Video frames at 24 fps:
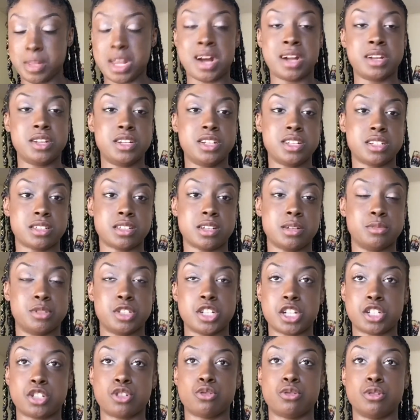I did something
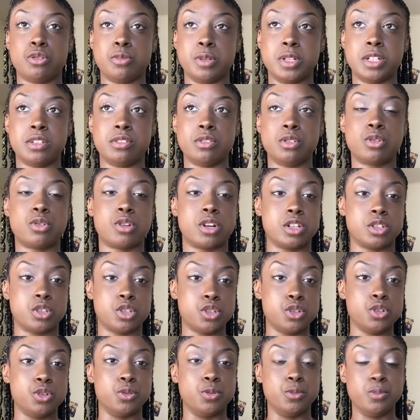sexual with or
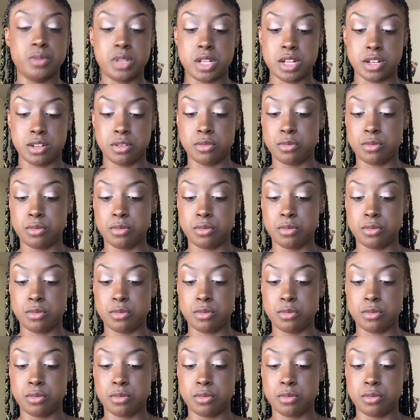two in